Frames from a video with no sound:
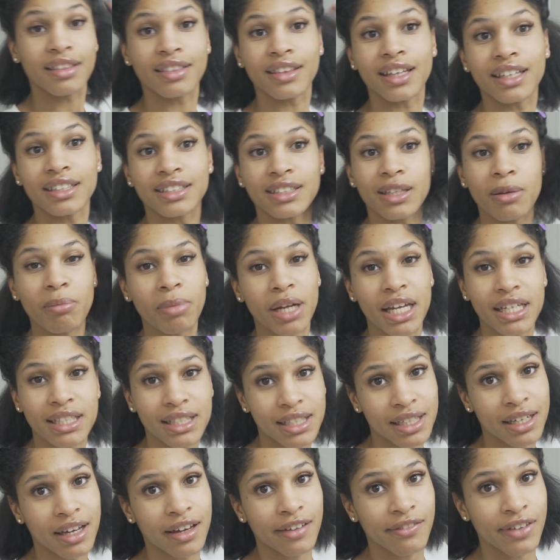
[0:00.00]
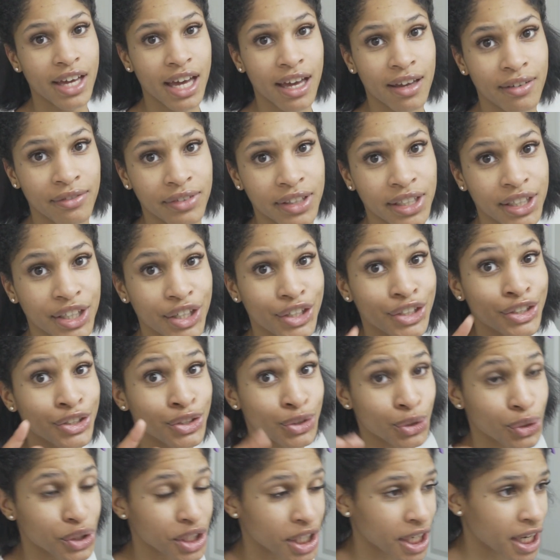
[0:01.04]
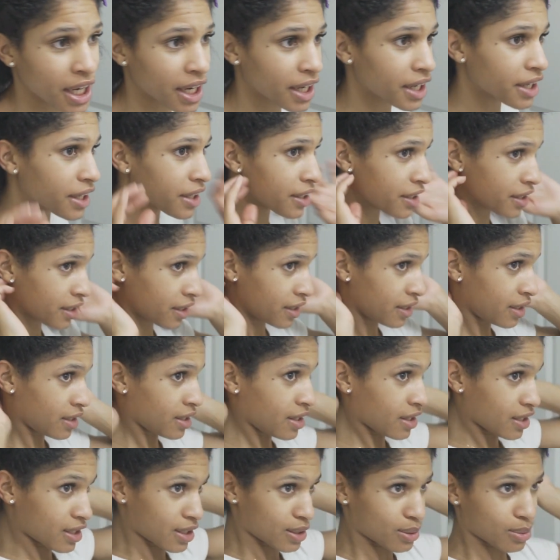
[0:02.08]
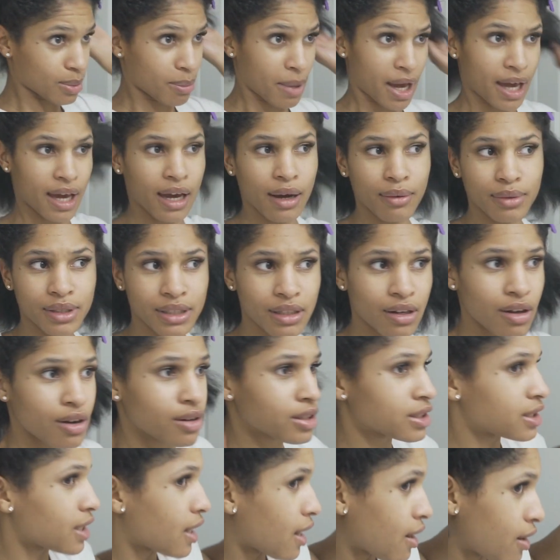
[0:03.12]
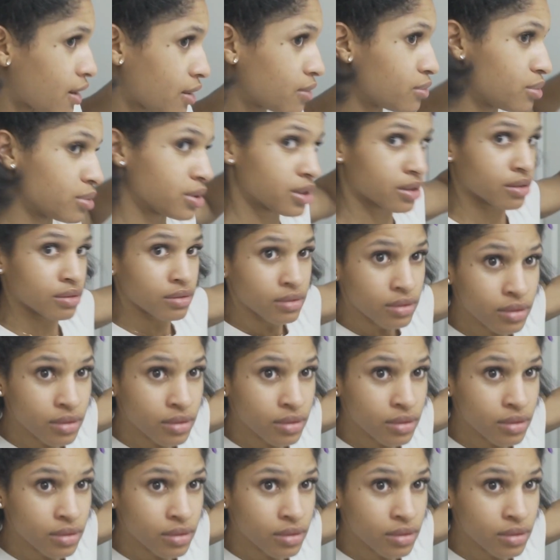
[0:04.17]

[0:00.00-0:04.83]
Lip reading: That's the blessing of having shorter hair, because when my hair was long, child, it was